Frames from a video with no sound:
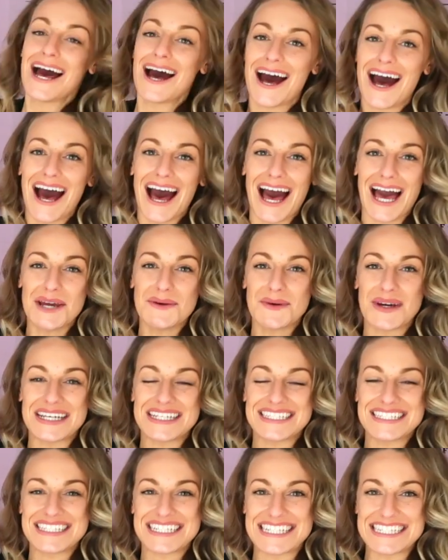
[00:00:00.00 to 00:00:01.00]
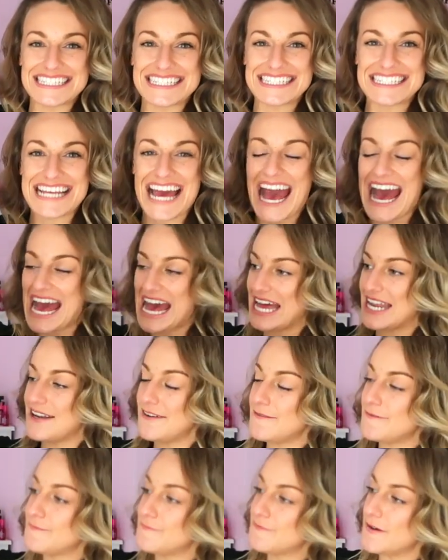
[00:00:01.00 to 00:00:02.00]
are high-waisted
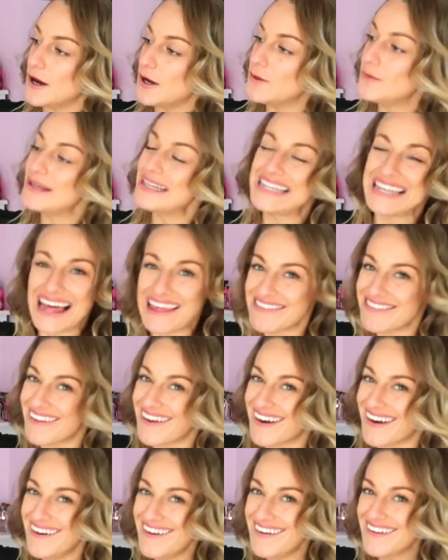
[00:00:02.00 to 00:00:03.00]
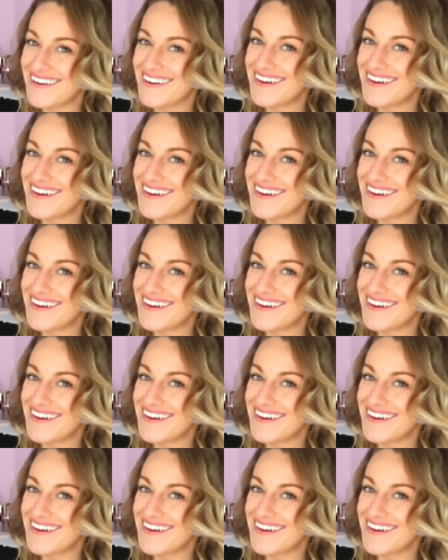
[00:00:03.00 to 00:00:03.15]
tan faux leather